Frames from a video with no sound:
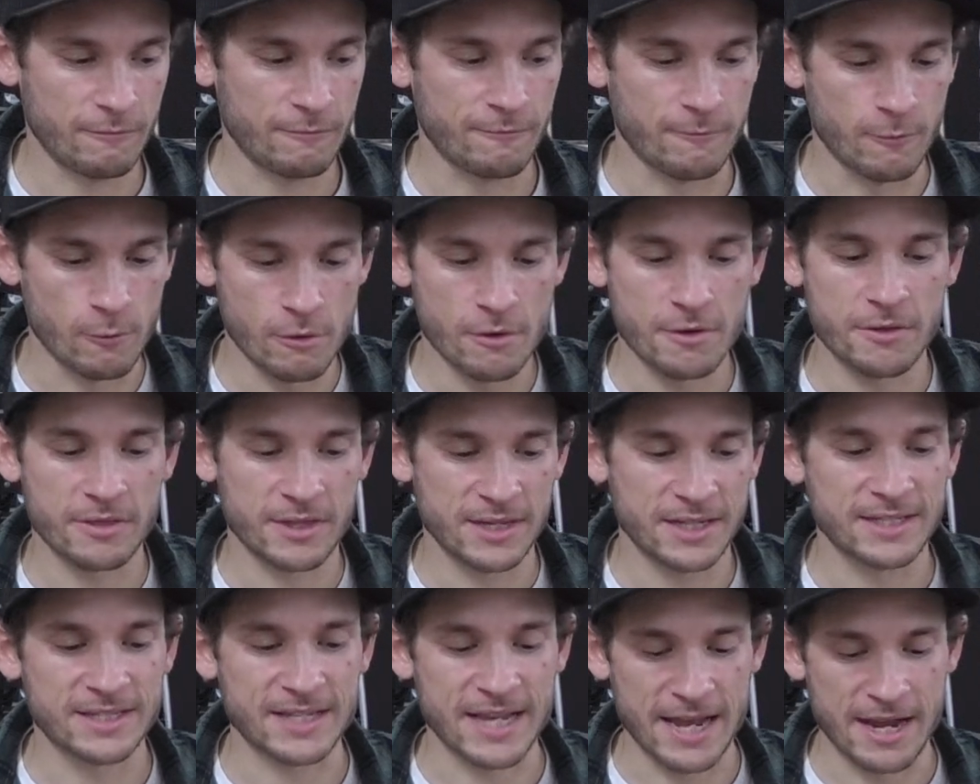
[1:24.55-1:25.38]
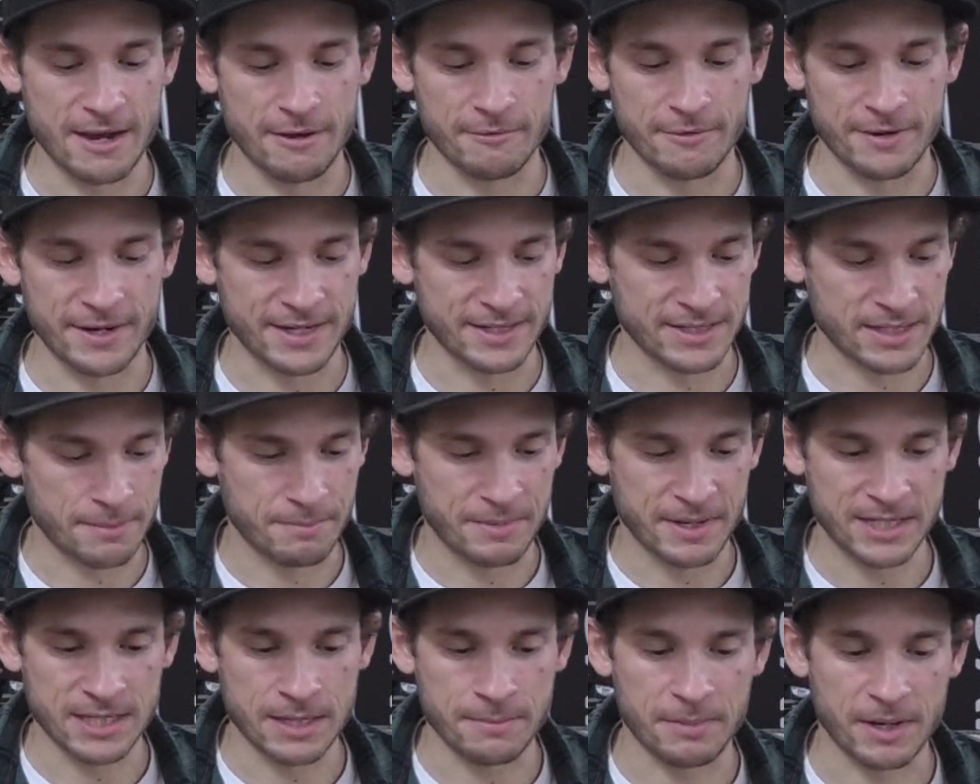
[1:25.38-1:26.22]
for these A-rigs, I
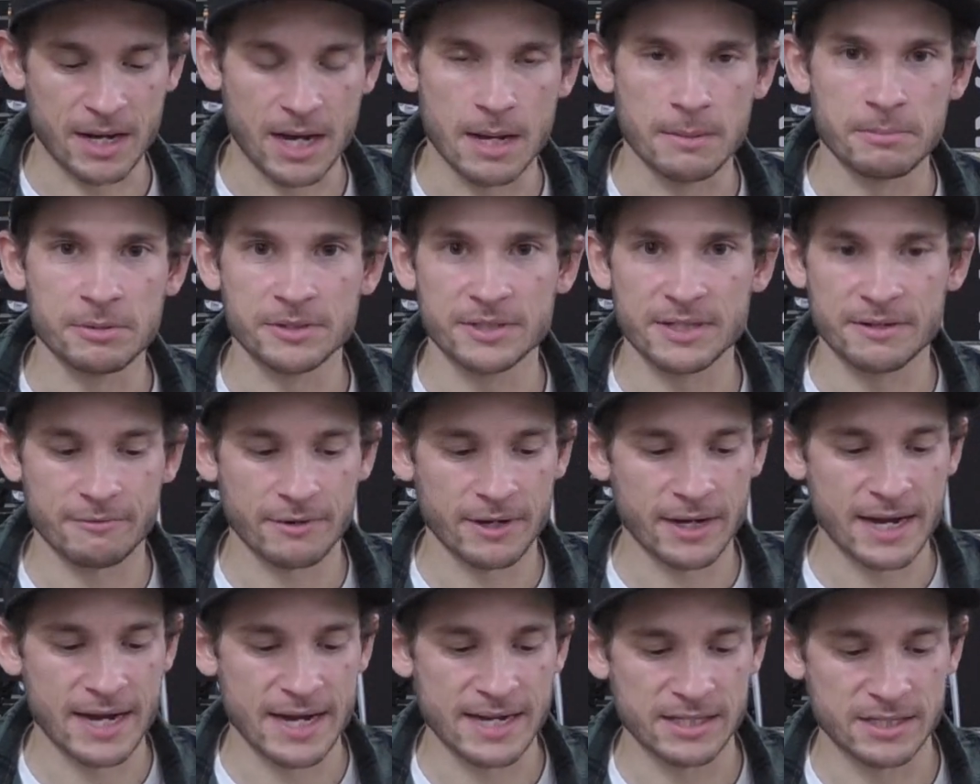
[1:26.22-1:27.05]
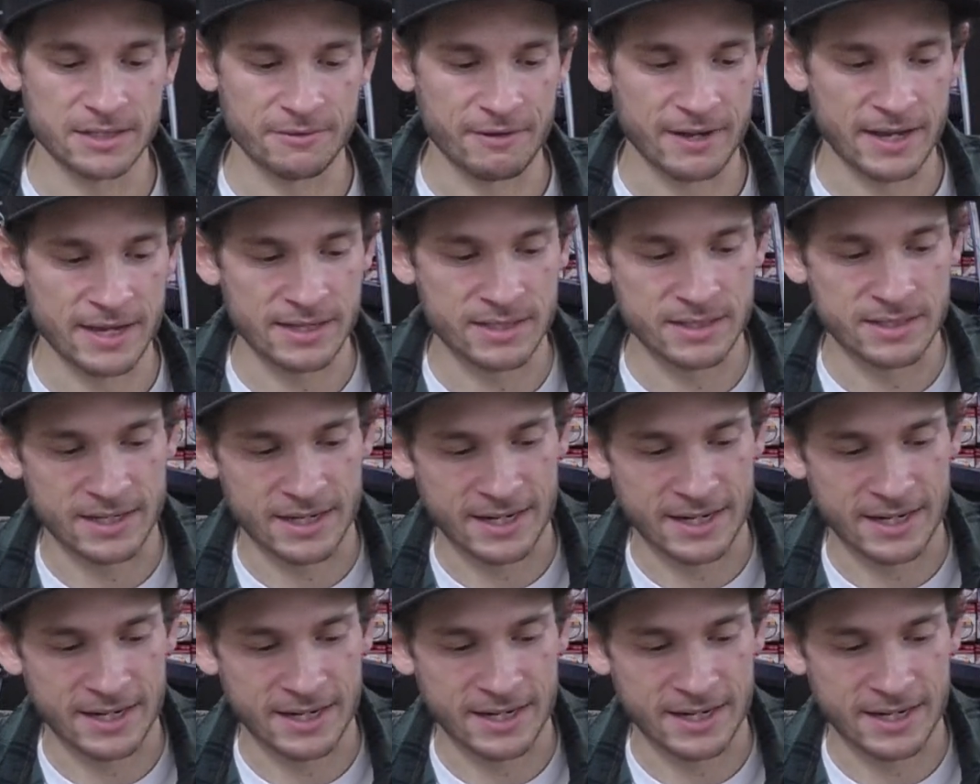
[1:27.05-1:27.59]
picked up a couple different kinds of heads.